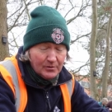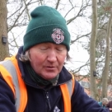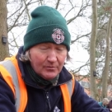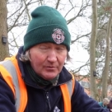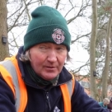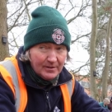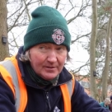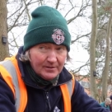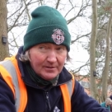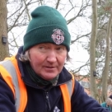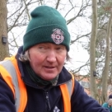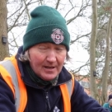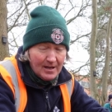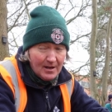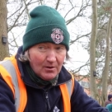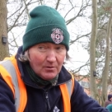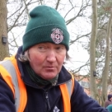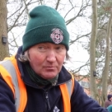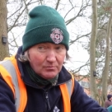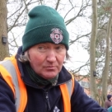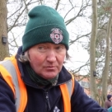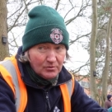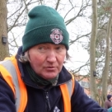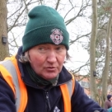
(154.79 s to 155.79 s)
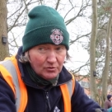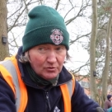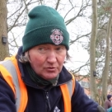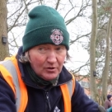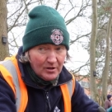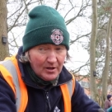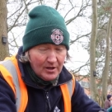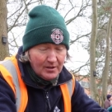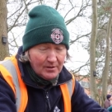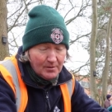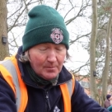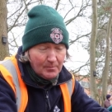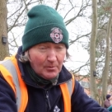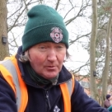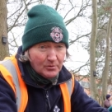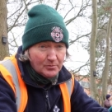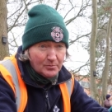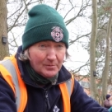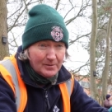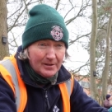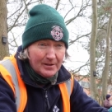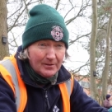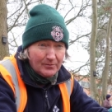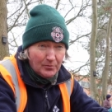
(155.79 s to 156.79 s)
were written down in the
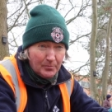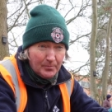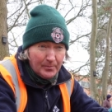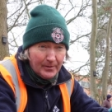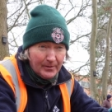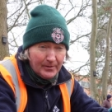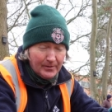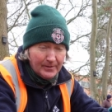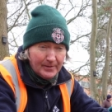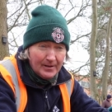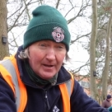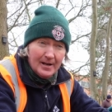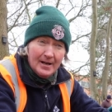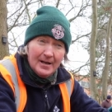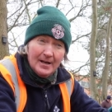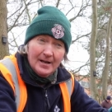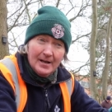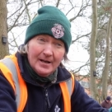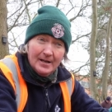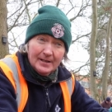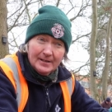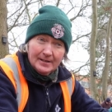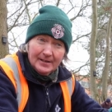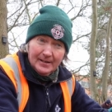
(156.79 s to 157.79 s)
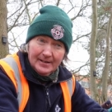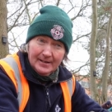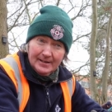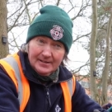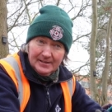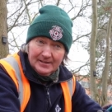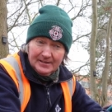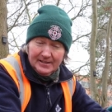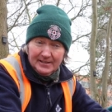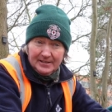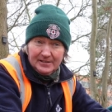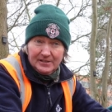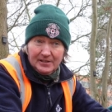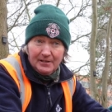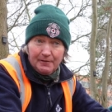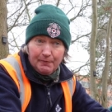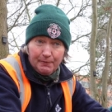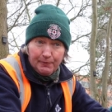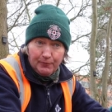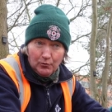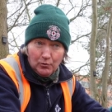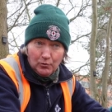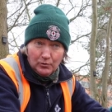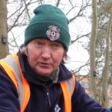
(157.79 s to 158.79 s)
post-medieval period and in the sixteen
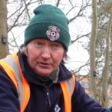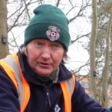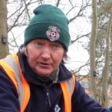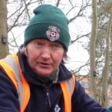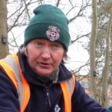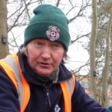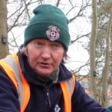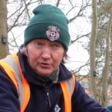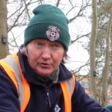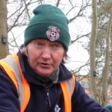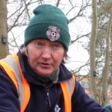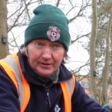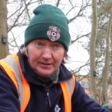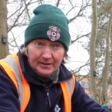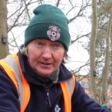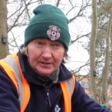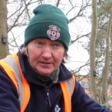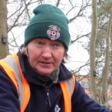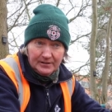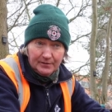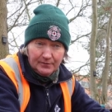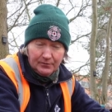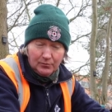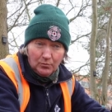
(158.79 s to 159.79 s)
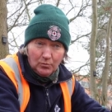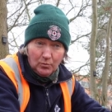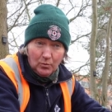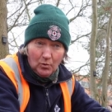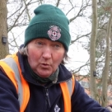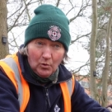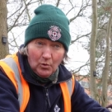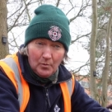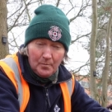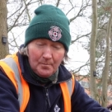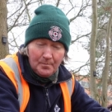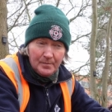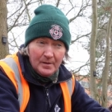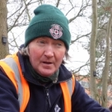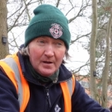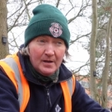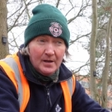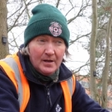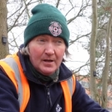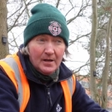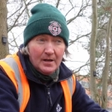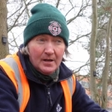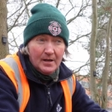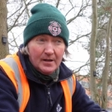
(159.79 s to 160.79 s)
forties during the English Civil War,
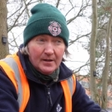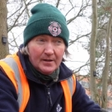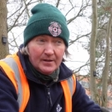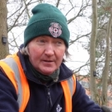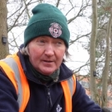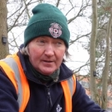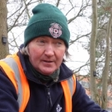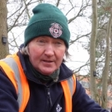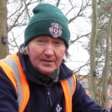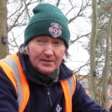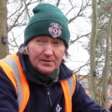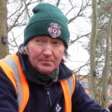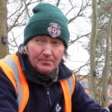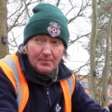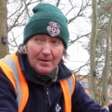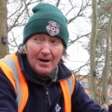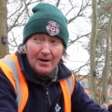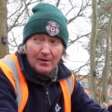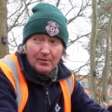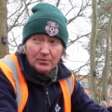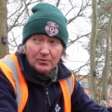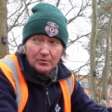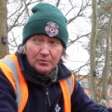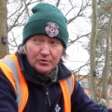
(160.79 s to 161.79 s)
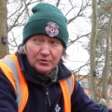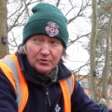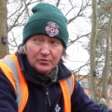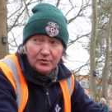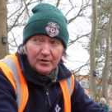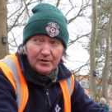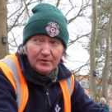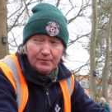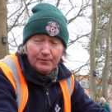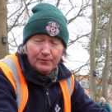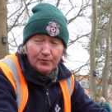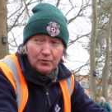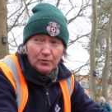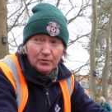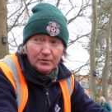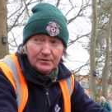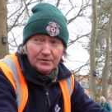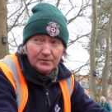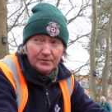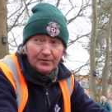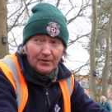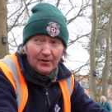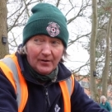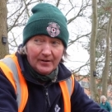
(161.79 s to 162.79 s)
this mound was
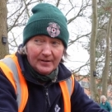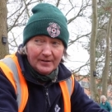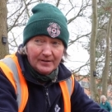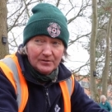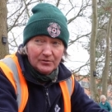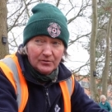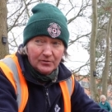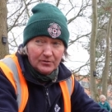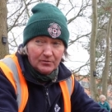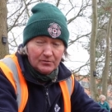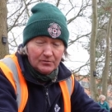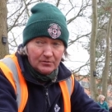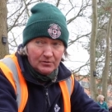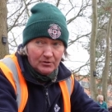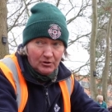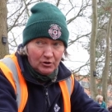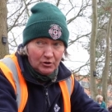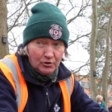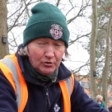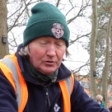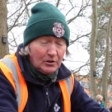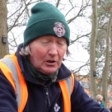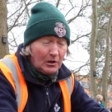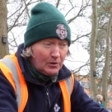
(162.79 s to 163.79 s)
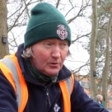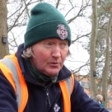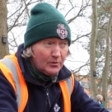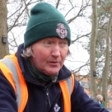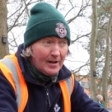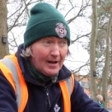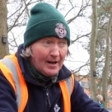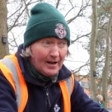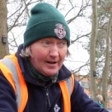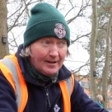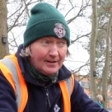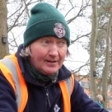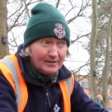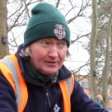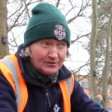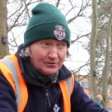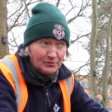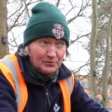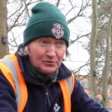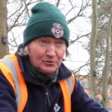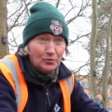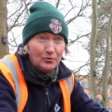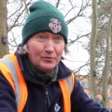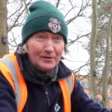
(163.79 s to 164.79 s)
refortified, so the good clue there, so
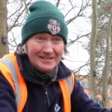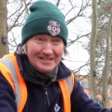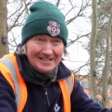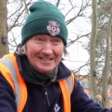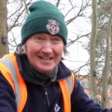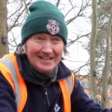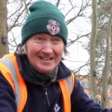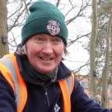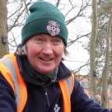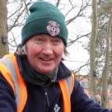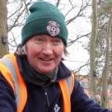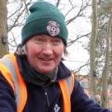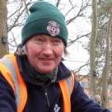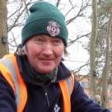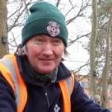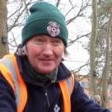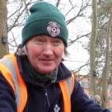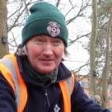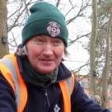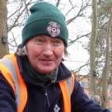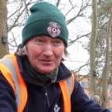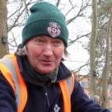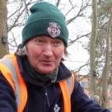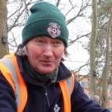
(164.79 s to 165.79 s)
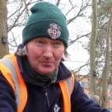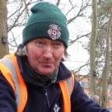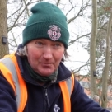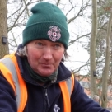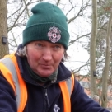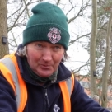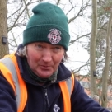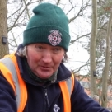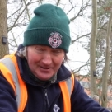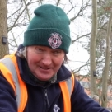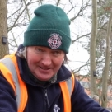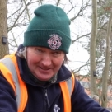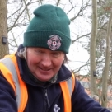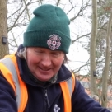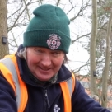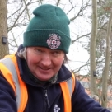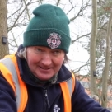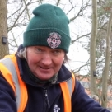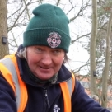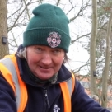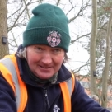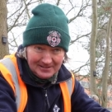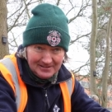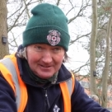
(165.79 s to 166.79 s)
it's already here, so it
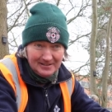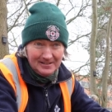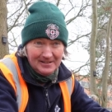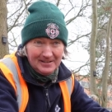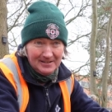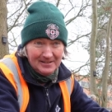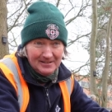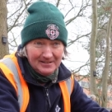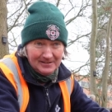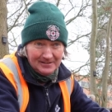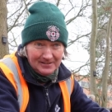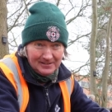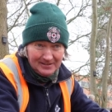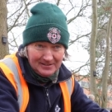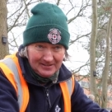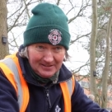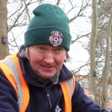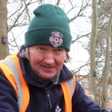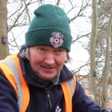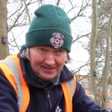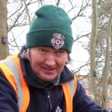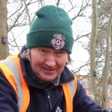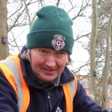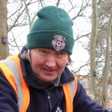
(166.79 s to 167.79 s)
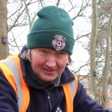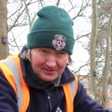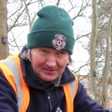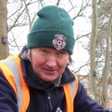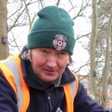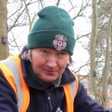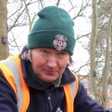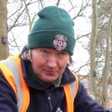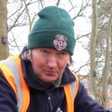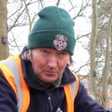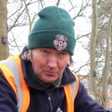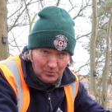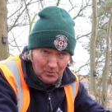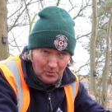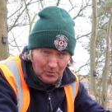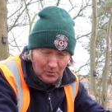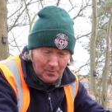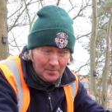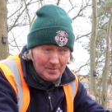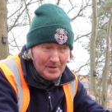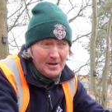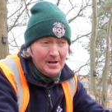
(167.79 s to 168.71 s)
predates this, the English Civil War,